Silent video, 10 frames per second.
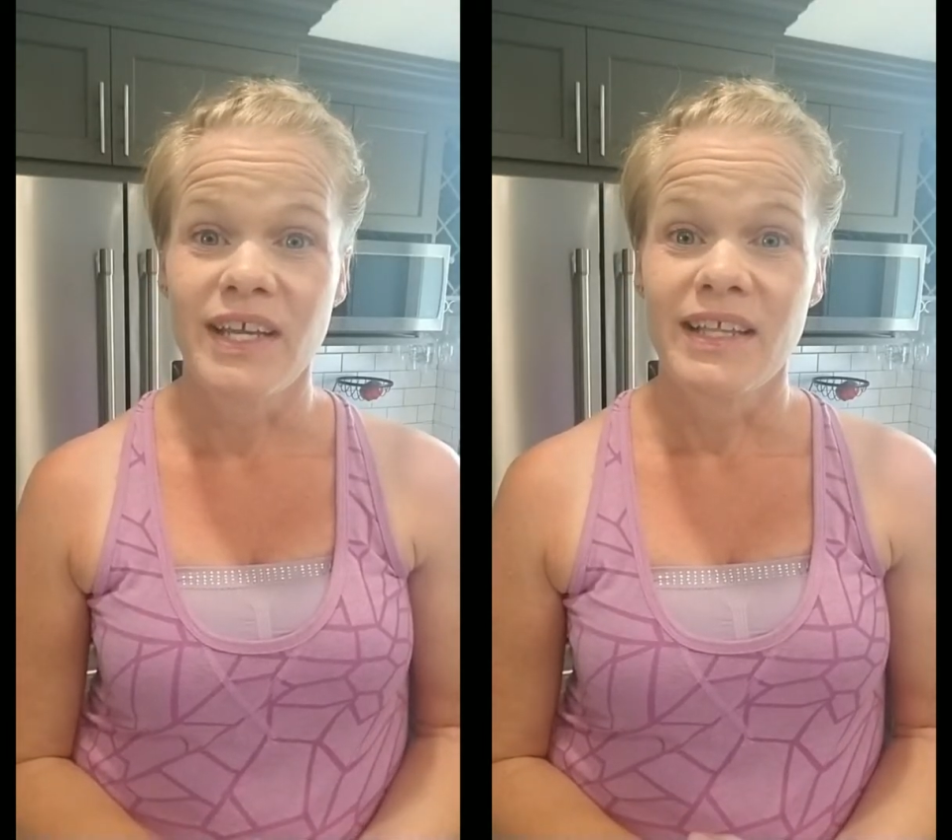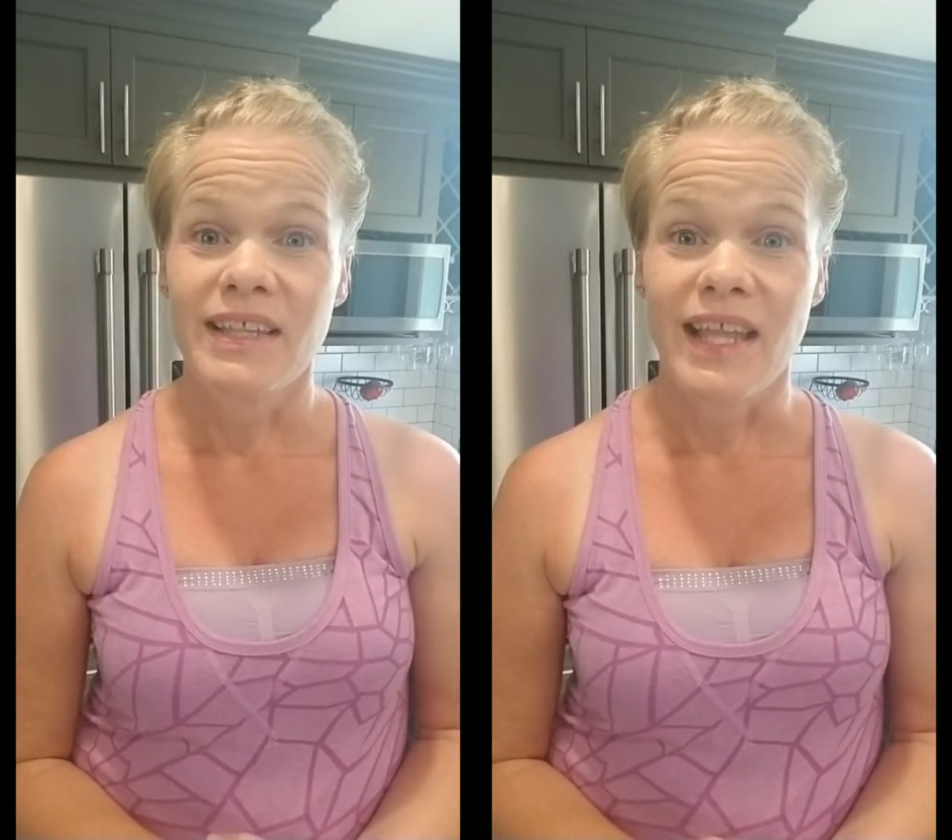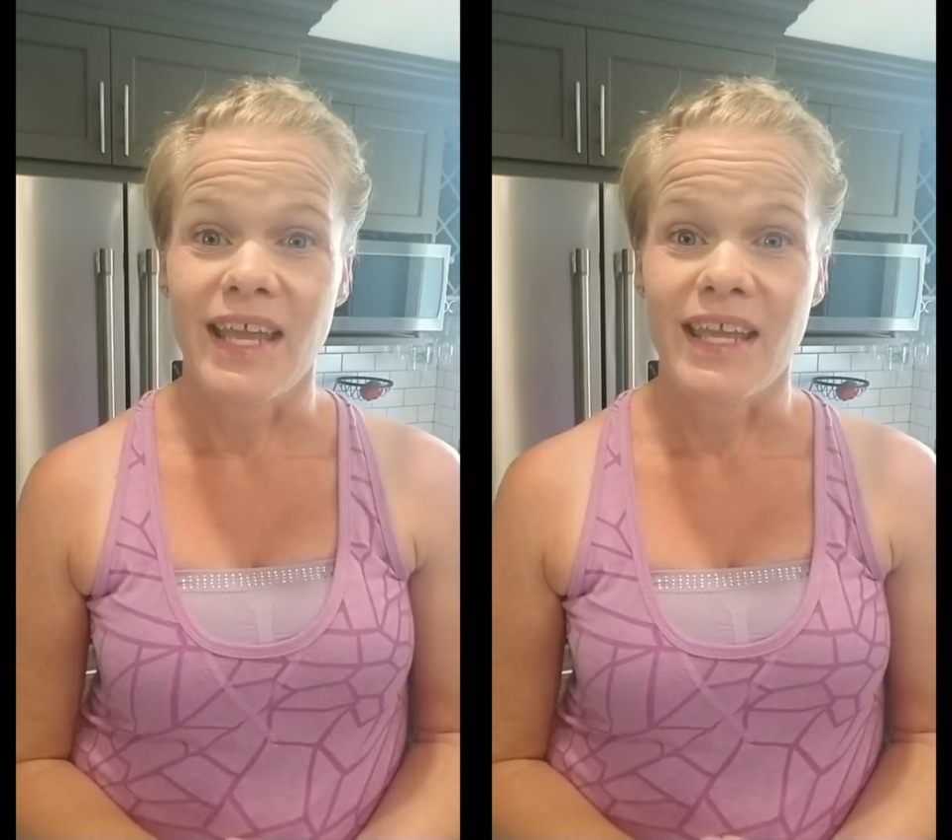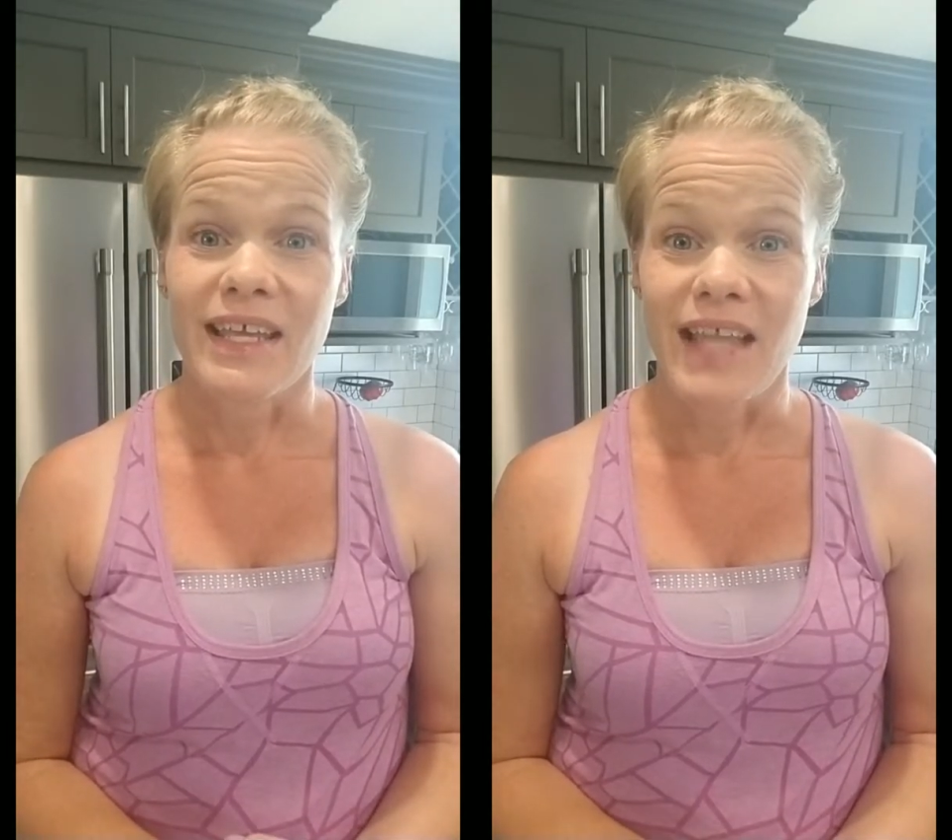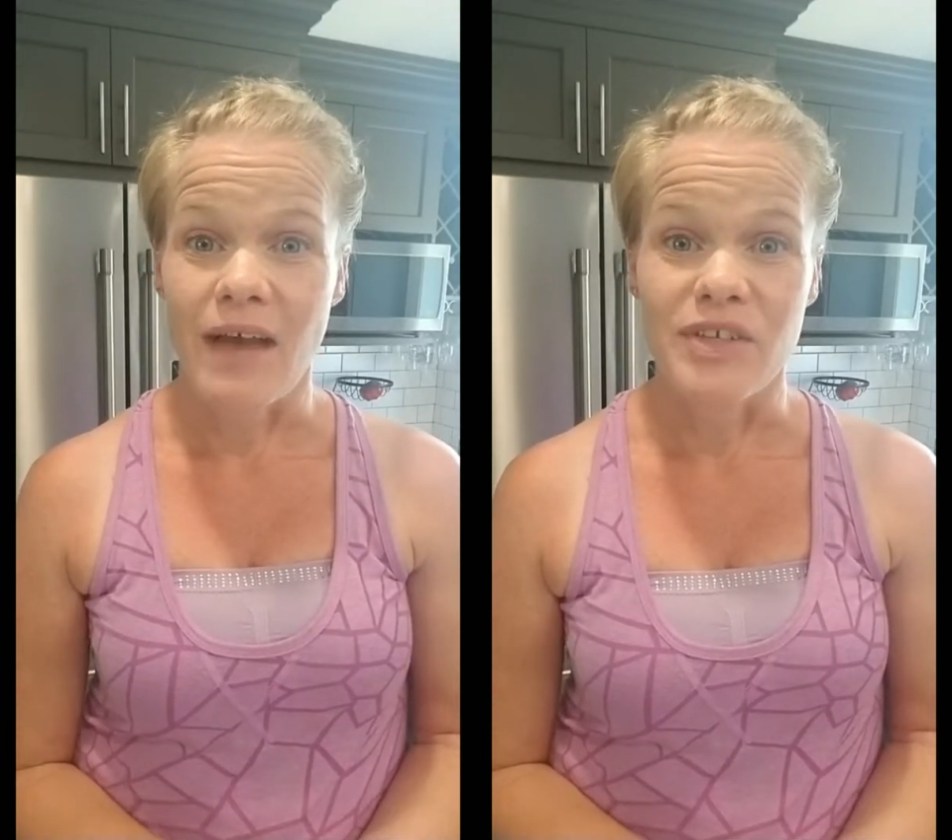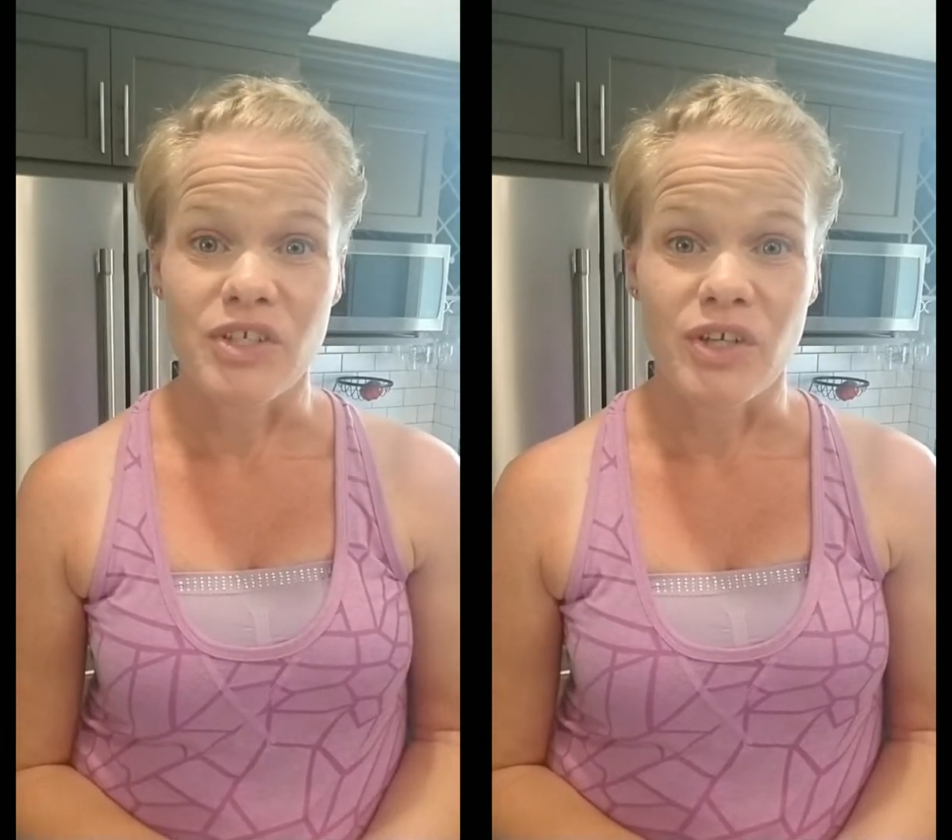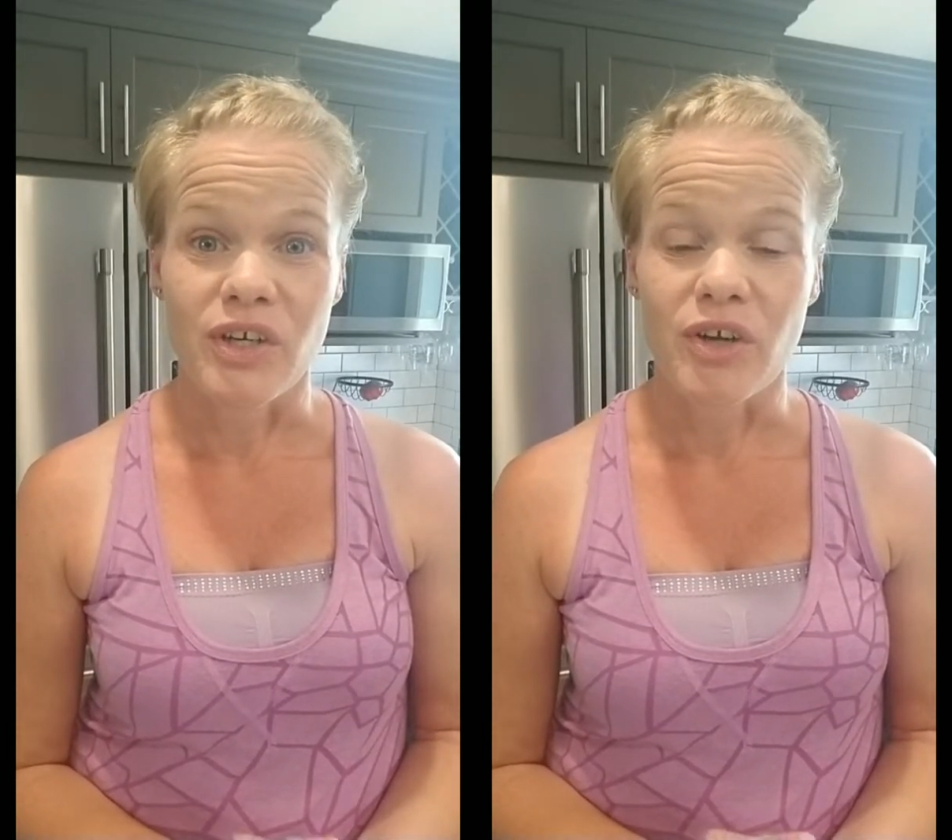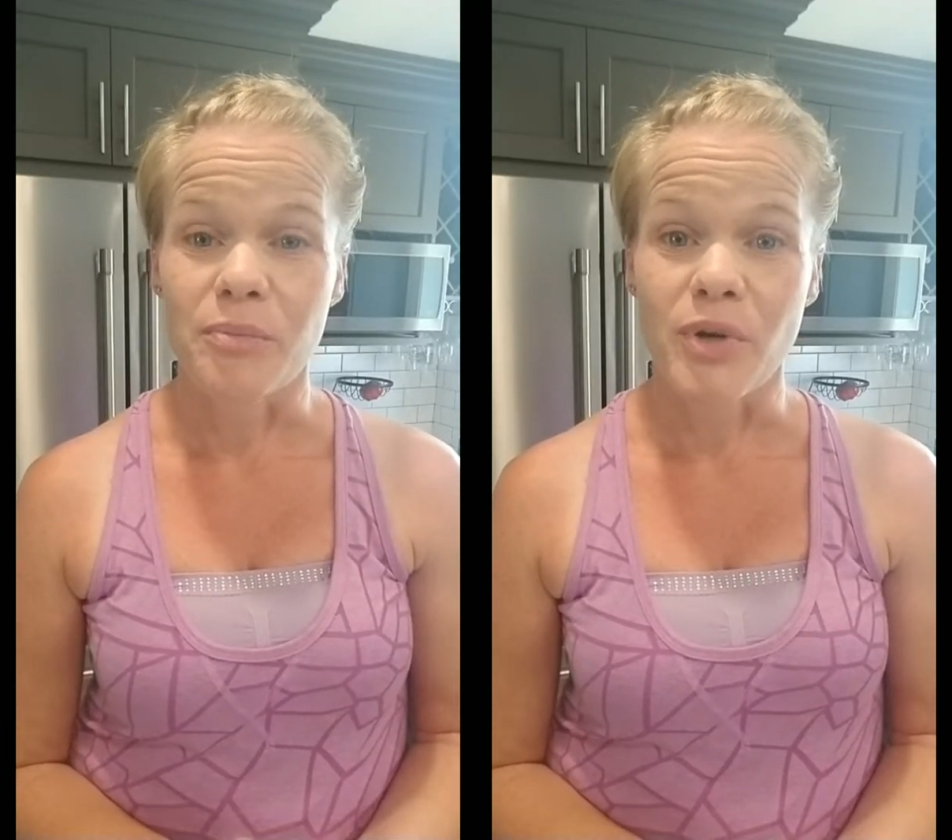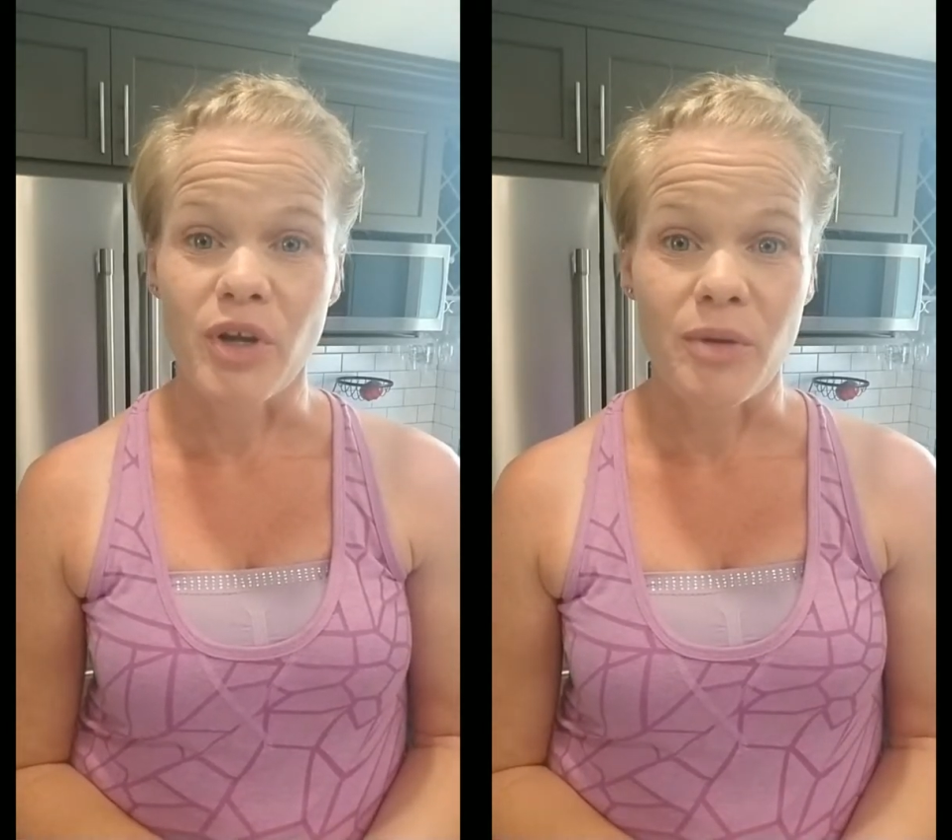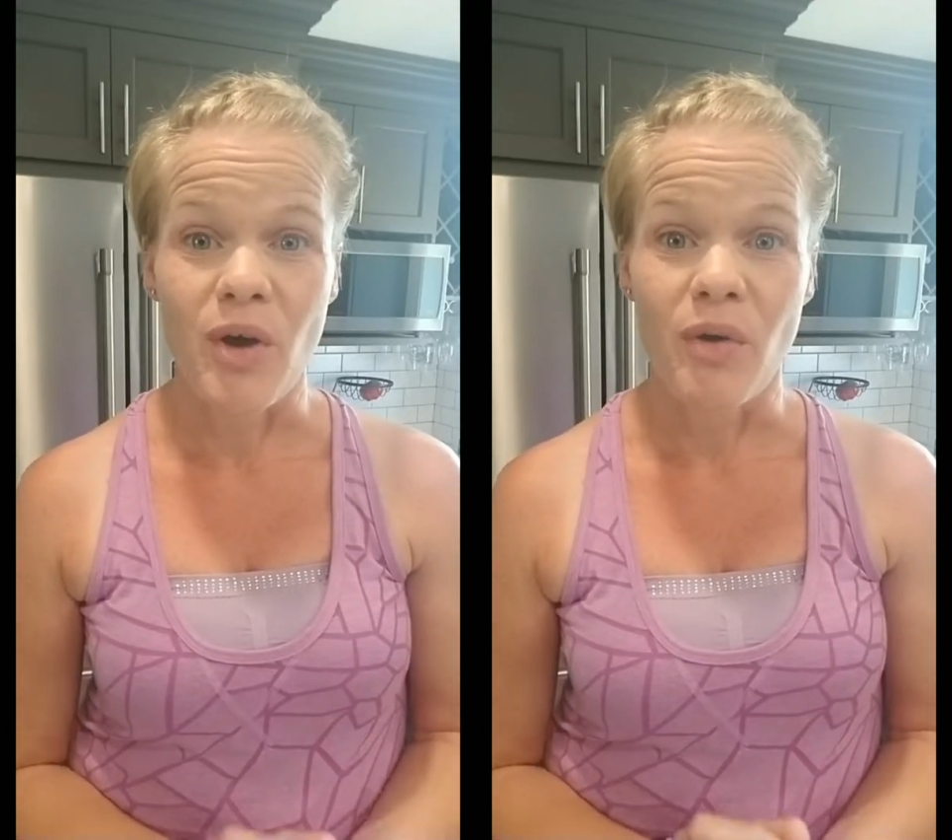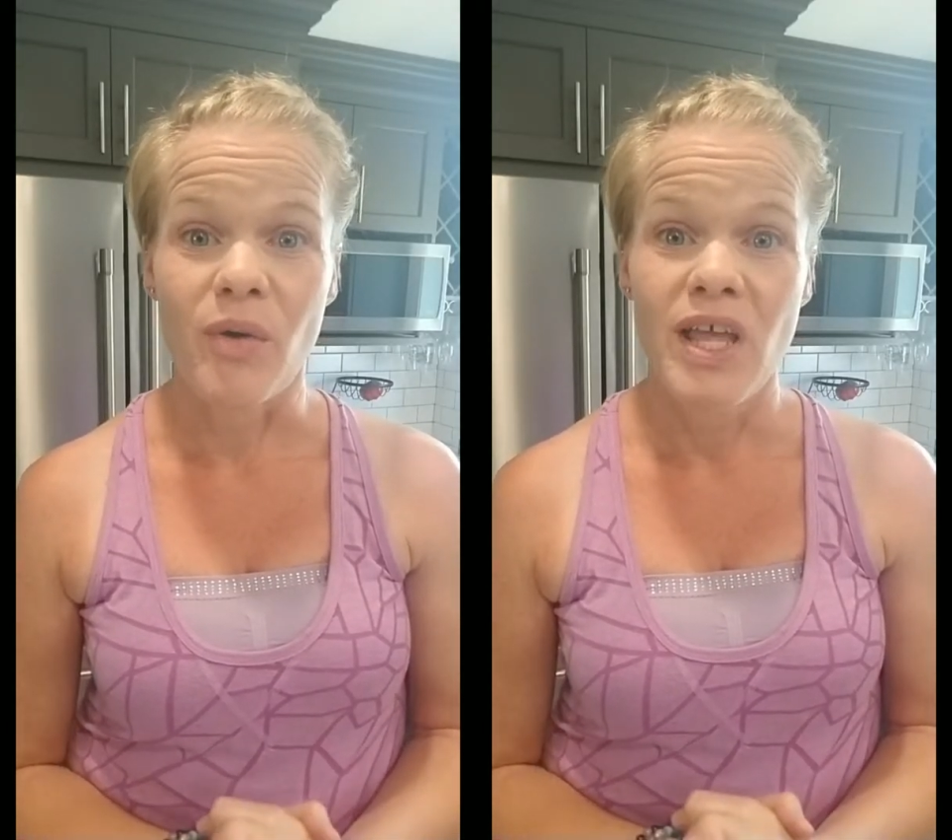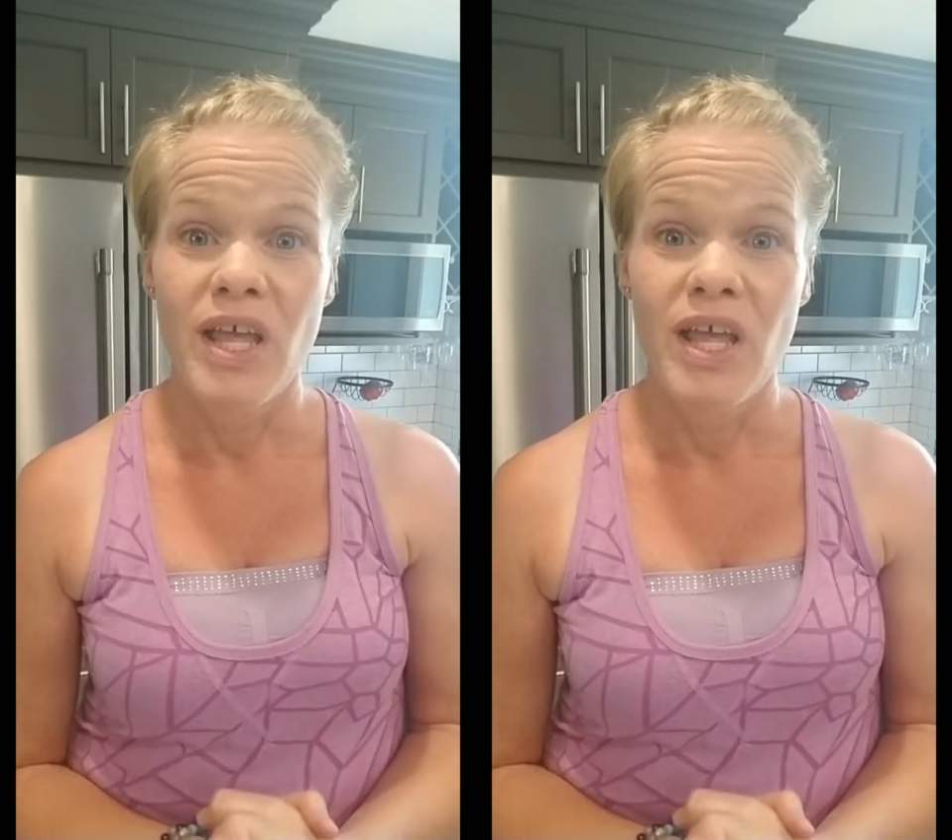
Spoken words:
like lavender or bergamot